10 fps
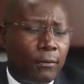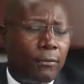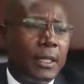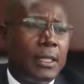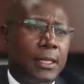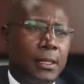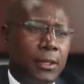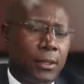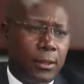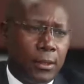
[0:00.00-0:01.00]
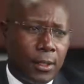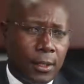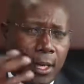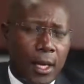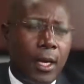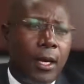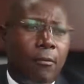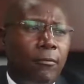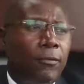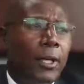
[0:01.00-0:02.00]
phases
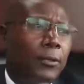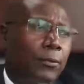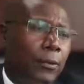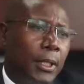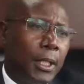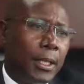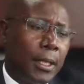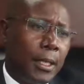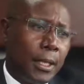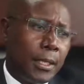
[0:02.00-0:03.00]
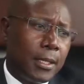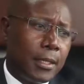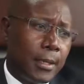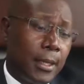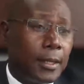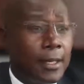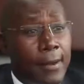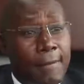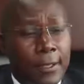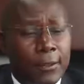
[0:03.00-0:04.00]
of trying to create an agency that
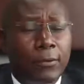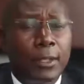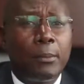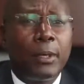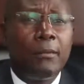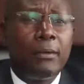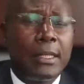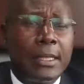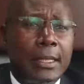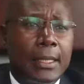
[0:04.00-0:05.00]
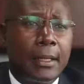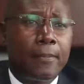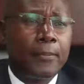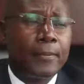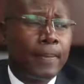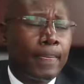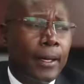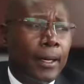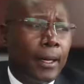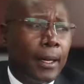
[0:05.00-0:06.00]
delivers for the private sector,
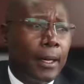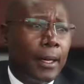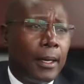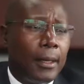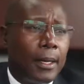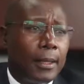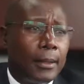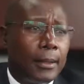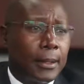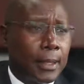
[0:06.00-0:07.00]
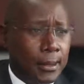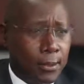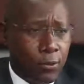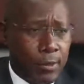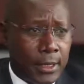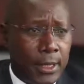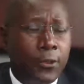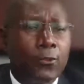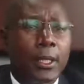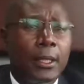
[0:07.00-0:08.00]
that is
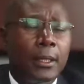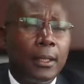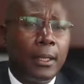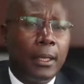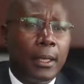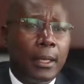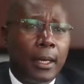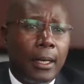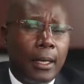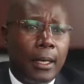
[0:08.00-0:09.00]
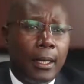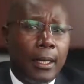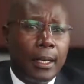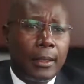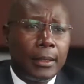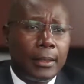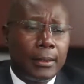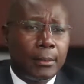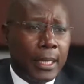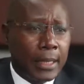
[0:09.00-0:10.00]
customer-centric, that
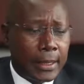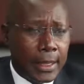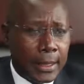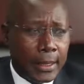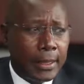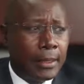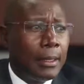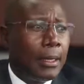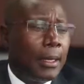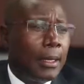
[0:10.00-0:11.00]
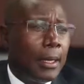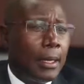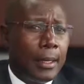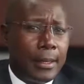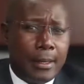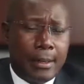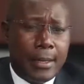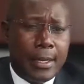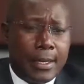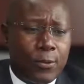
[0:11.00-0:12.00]
is market-led,
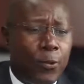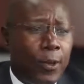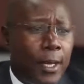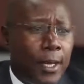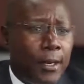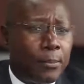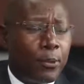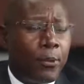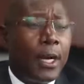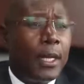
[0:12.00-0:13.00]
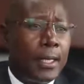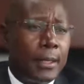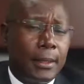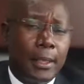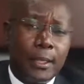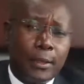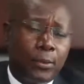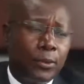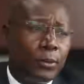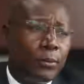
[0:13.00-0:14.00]
that will help Ugandans export